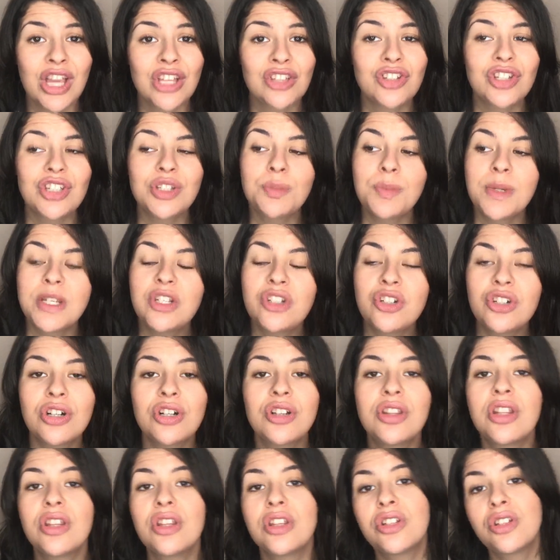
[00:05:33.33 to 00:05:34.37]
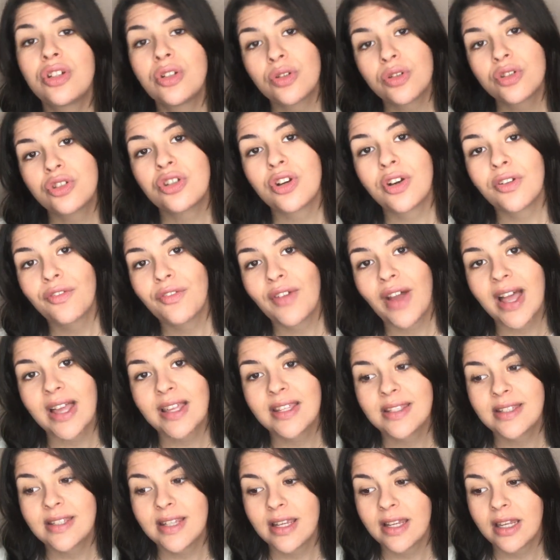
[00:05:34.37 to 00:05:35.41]
Just be sure that the tools you're
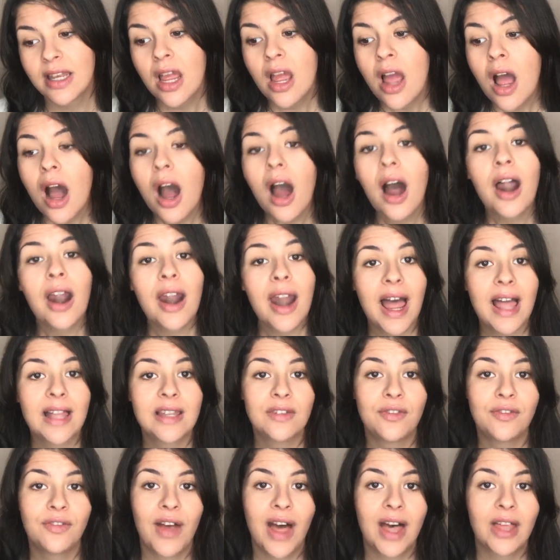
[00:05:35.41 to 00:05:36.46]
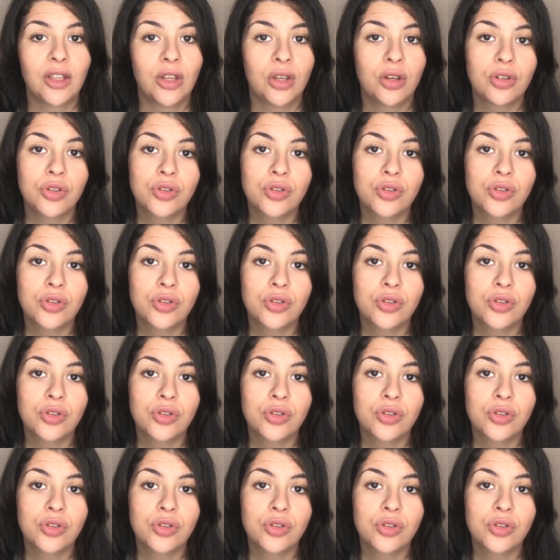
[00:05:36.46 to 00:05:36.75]
investing are adding value,